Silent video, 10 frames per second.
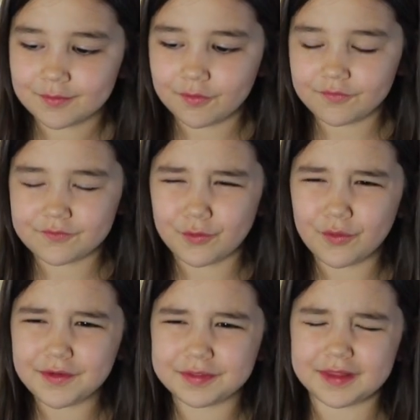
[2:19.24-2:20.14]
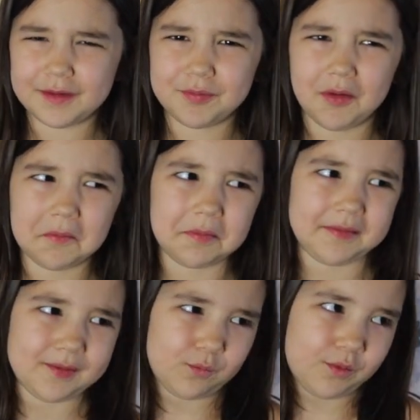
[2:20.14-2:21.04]
Well, of course they
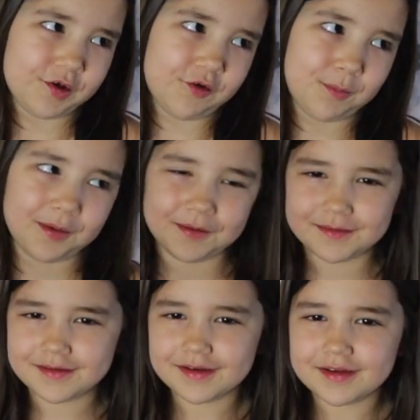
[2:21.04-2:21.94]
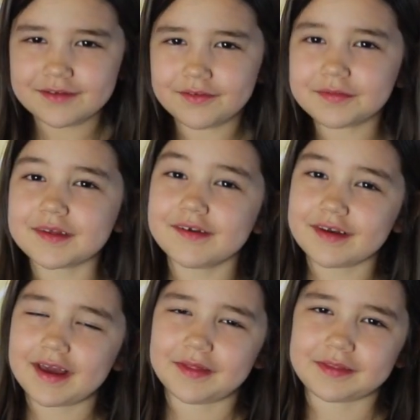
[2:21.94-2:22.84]
probably will, but just
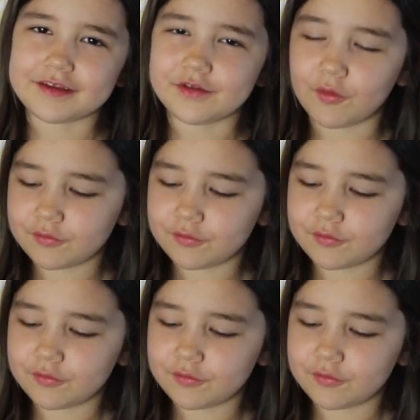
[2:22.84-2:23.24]
in case they